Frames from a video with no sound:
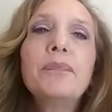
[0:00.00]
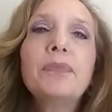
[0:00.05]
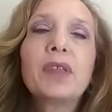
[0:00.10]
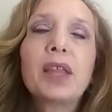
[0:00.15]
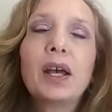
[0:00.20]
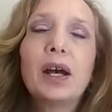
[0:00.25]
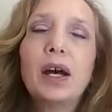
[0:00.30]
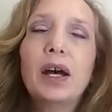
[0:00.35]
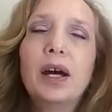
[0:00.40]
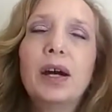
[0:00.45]

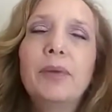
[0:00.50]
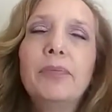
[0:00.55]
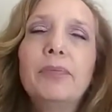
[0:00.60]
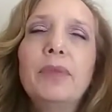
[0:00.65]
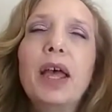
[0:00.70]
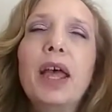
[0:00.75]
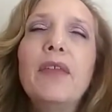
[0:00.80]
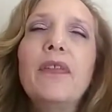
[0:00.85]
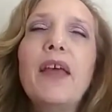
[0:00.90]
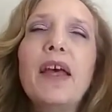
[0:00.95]

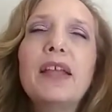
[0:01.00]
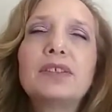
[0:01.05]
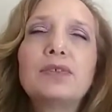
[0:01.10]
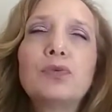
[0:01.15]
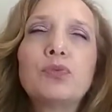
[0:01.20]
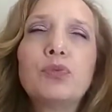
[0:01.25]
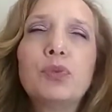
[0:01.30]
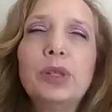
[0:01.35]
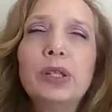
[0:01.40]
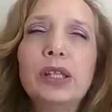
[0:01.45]
Um, and that's
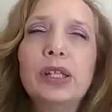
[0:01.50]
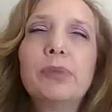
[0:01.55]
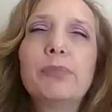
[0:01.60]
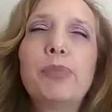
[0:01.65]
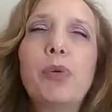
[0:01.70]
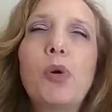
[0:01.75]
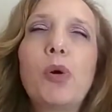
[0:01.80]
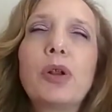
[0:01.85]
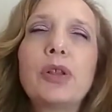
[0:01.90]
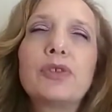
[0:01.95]
really
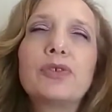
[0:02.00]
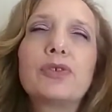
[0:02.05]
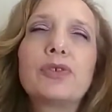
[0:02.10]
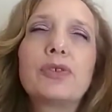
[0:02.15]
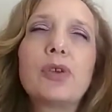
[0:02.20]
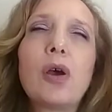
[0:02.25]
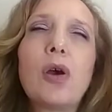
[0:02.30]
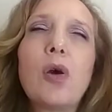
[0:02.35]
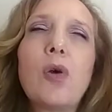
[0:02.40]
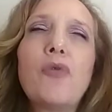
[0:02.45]
important.
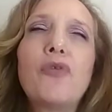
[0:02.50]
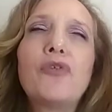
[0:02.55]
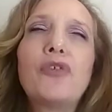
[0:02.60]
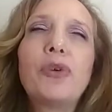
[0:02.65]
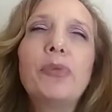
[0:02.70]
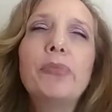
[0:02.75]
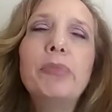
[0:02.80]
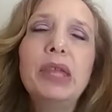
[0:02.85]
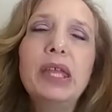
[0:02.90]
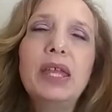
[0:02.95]
So
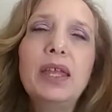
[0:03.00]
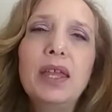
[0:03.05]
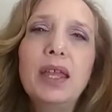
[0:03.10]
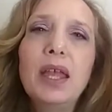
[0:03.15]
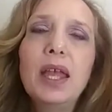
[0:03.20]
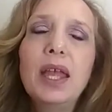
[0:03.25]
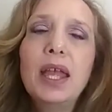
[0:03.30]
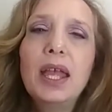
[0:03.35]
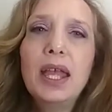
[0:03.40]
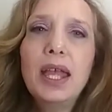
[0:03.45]
for
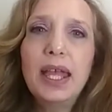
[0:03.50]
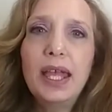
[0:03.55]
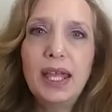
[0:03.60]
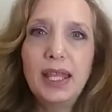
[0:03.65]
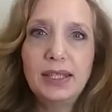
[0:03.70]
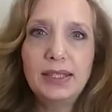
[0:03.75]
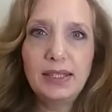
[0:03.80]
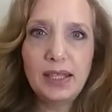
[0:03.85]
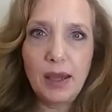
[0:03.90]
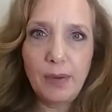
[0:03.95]
me,
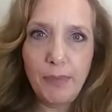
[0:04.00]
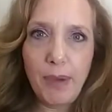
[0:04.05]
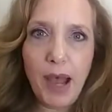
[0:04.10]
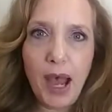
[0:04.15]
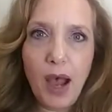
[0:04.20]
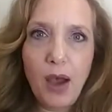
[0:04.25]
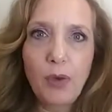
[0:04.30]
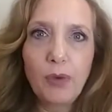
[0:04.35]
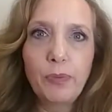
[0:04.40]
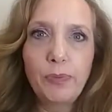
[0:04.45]
it's
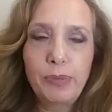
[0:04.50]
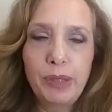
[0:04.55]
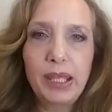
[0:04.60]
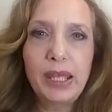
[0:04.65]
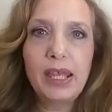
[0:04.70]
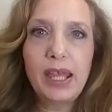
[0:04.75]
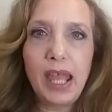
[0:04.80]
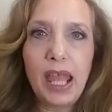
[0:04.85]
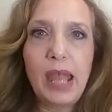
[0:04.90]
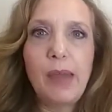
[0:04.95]
about
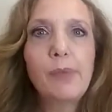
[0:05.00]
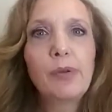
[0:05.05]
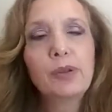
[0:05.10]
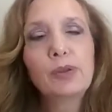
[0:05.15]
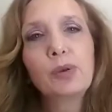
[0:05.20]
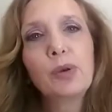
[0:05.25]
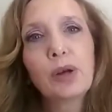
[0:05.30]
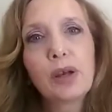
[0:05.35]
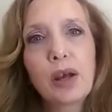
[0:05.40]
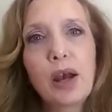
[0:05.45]
being able
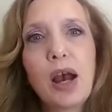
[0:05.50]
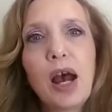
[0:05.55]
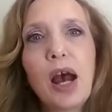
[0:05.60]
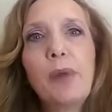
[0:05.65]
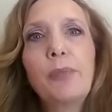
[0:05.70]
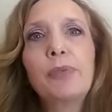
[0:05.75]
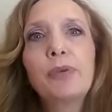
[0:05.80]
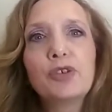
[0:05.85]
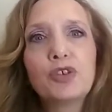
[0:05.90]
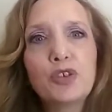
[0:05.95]
to
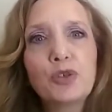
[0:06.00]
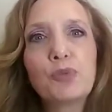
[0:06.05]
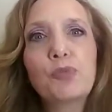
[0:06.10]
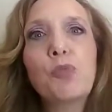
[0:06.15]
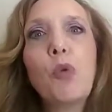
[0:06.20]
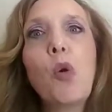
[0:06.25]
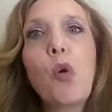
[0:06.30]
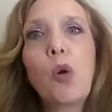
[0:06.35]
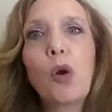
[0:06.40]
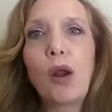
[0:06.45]
accomplish
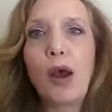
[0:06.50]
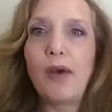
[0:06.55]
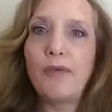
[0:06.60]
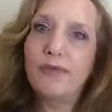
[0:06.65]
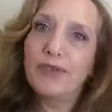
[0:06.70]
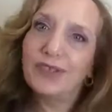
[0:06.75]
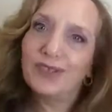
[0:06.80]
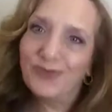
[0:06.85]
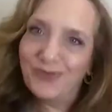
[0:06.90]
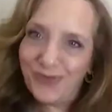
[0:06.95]
more of
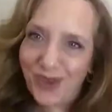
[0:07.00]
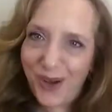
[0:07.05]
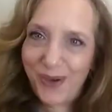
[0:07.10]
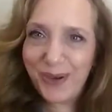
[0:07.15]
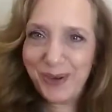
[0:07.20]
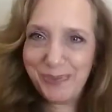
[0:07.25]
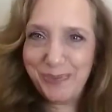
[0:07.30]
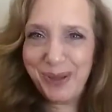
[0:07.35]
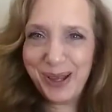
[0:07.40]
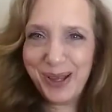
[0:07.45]
this
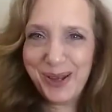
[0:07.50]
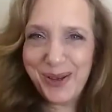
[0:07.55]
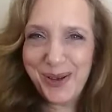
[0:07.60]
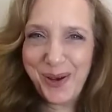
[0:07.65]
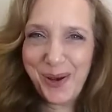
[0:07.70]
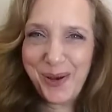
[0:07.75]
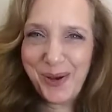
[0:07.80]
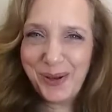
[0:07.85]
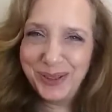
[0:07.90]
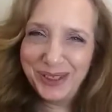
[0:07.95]
very big
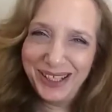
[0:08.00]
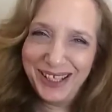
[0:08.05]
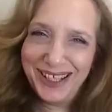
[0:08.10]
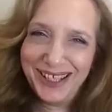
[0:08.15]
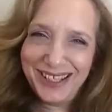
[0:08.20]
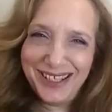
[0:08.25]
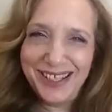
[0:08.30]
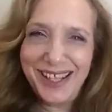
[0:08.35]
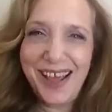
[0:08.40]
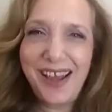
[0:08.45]
goal
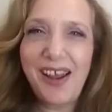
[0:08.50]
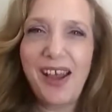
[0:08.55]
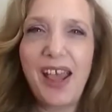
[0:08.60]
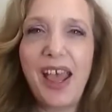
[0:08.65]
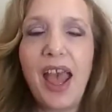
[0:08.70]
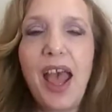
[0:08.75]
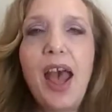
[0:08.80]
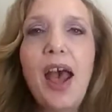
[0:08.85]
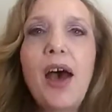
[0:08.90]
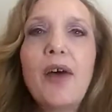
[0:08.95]
list that I
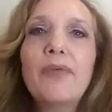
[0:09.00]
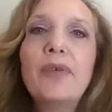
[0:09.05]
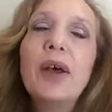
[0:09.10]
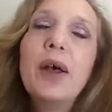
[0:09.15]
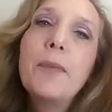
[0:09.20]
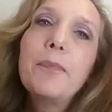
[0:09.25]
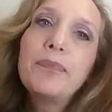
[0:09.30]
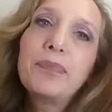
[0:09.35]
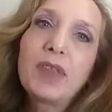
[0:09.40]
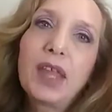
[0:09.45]
have.
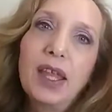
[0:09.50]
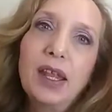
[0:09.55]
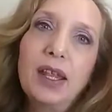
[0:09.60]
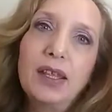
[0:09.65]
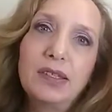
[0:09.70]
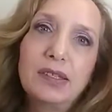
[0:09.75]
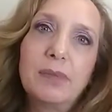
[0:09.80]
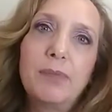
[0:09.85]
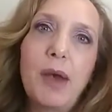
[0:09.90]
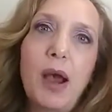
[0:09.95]
And
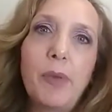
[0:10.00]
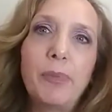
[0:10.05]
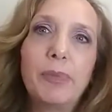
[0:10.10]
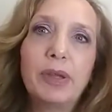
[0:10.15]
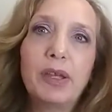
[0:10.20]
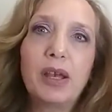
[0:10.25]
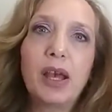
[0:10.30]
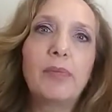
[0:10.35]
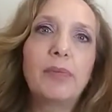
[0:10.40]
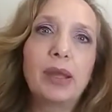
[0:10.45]
it's about
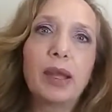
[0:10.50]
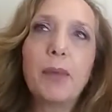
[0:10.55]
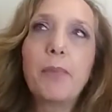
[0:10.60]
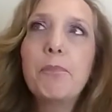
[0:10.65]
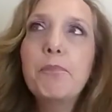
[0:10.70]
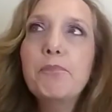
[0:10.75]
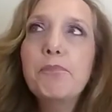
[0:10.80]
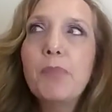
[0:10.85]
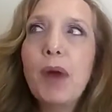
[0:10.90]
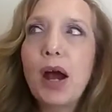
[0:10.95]

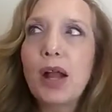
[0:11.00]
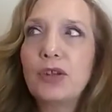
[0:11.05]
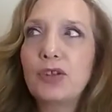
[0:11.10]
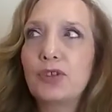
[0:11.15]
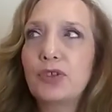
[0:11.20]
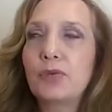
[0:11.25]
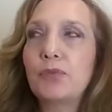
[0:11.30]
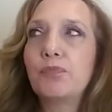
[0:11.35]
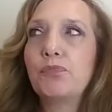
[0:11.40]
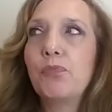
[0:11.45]
becoming
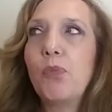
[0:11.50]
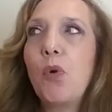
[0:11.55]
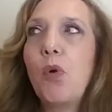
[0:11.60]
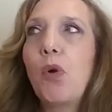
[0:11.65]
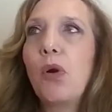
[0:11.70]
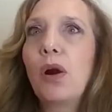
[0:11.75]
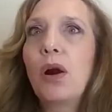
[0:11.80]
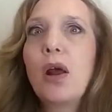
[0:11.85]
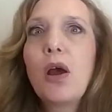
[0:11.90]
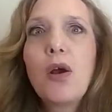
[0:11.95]
much
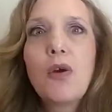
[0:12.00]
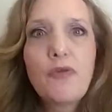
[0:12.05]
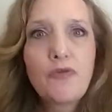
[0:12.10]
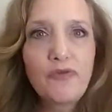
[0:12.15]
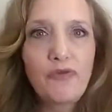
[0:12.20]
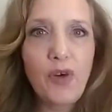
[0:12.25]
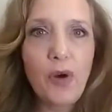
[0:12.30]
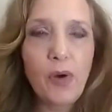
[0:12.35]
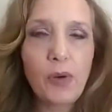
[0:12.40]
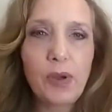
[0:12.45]
more
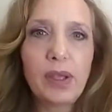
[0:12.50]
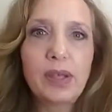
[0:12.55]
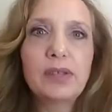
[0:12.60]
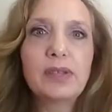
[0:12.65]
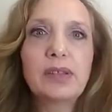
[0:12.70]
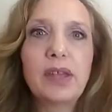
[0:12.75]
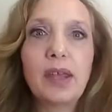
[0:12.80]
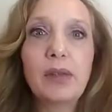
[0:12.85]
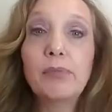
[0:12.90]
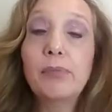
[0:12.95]

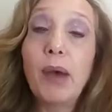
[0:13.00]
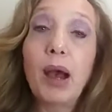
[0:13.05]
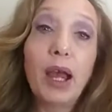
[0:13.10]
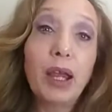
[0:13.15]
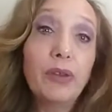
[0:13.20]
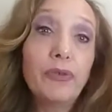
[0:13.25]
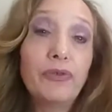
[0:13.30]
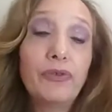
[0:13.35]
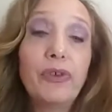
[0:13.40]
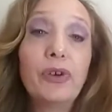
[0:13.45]
focused and
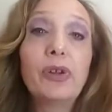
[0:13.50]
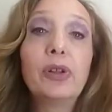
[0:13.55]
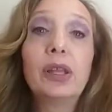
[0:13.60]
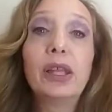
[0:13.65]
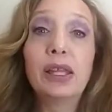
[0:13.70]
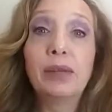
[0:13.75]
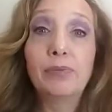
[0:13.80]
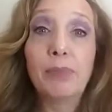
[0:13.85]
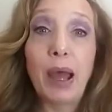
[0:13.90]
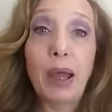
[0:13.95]
mindful
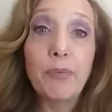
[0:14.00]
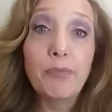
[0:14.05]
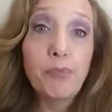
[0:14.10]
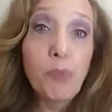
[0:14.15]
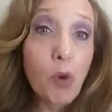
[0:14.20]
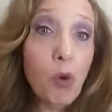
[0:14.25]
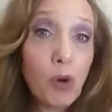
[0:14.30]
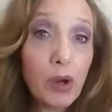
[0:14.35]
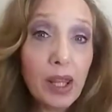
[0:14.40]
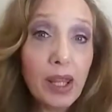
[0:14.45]
in my
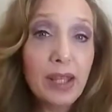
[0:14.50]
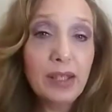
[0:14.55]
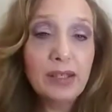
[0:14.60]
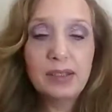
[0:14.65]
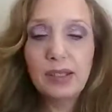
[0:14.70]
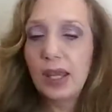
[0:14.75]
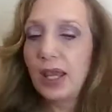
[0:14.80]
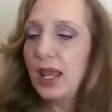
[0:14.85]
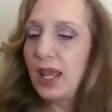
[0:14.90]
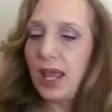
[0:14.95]

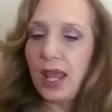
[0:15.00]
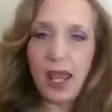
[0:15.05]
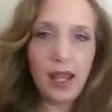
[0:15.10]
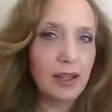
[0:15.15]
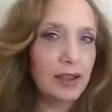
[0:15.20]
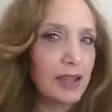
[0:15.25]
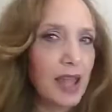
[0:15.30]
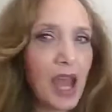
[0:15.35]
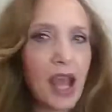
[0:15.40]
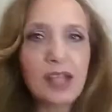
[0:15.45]
mornings.
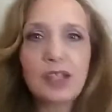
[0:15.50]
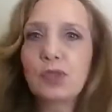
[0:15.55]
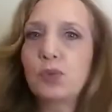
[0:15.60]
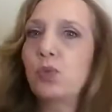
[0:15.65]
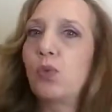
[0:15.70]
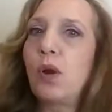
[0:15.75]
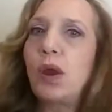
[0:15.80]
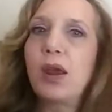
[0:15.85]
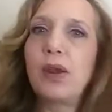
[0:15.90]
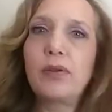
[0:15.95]
And that's
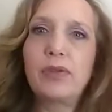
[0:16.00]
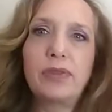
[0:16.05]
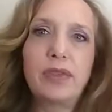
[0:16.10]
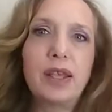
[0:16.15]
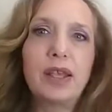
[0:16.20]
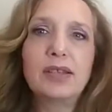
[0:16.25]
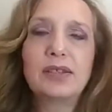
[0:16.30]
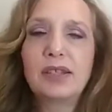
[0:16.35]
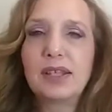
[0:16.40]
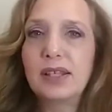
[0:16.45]
where
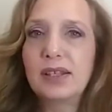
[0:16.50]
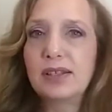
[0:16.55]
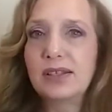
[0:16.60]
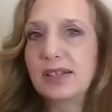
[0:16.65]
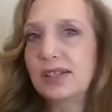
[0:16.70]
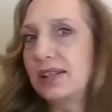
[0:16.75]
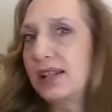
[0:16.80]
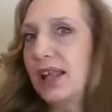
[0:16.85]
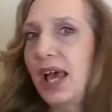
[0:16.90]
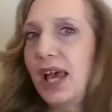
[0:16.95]
things can
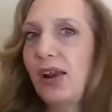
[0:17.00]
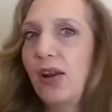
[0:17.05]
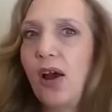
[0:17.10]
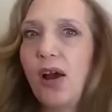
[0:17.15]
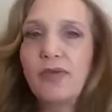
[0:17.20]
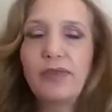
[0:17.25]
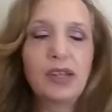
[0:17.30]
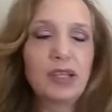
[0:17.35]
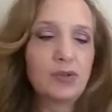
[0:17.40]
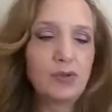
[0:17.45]
slide
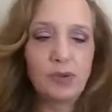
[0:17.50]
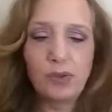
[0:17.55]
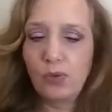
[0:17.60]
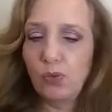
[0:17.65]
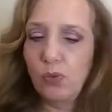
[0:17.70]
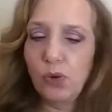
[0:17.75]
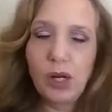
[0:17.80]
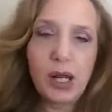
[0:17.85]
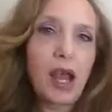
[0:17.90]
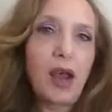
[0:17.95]
off. That's where the
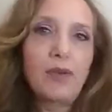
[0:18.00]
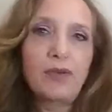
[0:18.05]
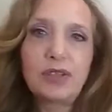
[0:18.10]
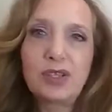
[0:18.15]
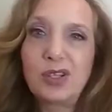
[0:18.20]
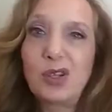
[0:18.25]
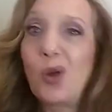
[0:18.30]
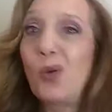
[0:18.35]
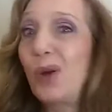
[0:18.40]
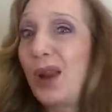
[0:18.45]

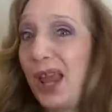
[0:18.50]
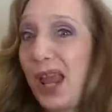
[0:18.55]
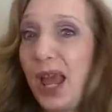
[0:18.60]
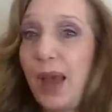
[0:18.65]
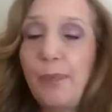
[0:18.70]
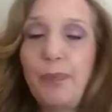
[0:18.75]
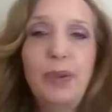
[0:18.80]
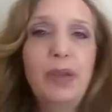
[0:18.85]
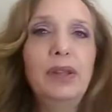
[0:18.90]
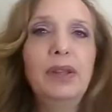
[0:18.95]
workouts don't
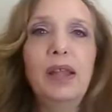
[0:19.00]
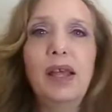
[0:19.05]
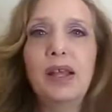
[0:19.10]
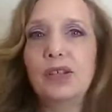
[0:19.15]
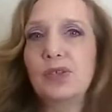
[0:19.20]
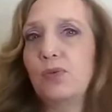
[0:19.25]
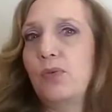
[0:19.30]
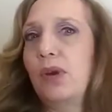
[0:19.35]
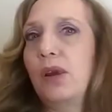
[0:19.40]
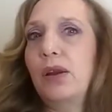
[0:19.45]
happen.
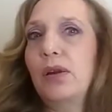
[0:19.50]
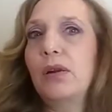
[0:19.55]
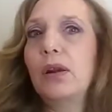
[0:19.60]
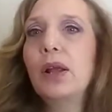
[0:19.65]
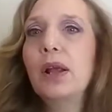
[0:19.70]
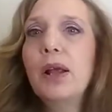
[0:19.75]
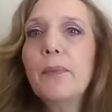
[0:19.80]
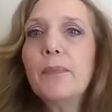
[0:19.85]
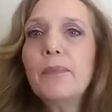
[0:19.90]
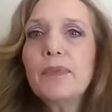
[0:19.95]
That's where
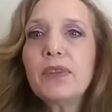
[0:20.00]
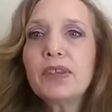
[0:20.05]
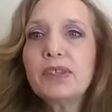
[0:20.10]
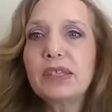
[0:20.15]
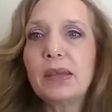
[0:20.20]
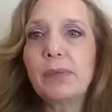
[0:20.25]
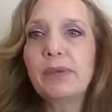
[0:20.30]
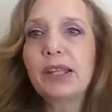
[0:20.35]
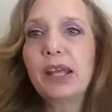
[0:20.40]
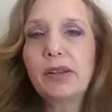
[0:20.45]

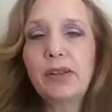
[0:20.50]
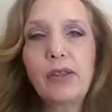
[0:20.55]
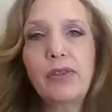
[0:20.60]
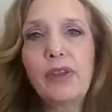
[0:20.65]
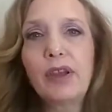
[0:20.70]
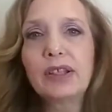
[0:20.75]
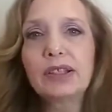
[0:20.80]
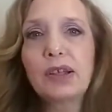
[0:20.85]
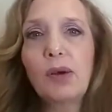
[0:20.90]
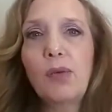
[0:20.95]
some of the other
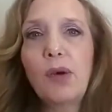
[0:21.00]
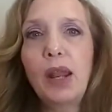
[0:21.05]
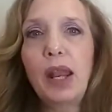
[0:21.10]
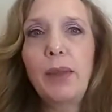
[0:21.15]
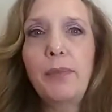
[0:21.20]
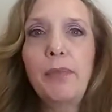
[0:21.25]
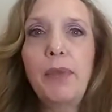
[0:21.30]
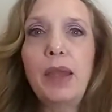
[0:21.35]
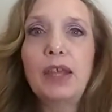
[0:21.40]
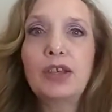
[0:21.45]
things I
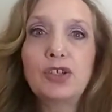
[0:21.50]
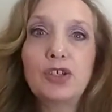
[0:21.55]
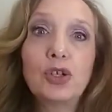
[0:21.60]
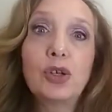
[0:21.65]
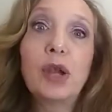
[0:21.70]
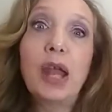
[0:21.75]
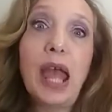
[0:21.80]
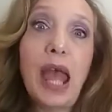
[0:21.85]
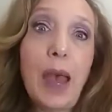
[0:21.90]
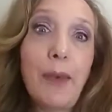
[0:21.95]
want to make
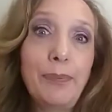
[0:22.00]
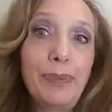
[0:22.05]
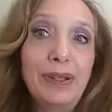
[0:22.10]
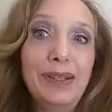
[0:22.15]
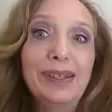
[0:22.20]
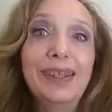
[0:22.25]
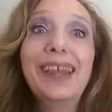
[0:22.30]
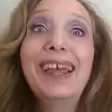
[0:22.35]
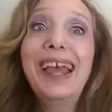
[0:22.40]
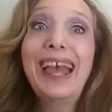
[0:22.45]
sure
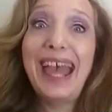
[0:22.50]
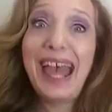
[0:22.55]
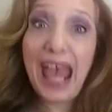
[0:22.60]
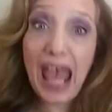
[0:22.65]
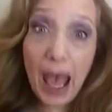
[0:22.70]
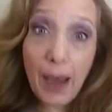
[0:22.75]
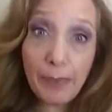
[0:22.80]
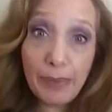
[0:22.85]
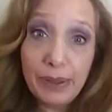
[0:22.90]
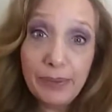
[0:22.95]
happen,
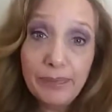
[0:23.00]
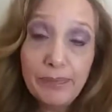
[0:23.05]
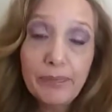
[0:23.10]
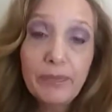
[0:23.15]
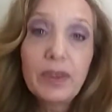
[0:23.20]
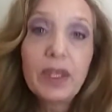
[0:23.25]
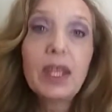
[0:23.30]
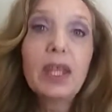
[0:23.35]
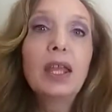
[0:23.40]
happen.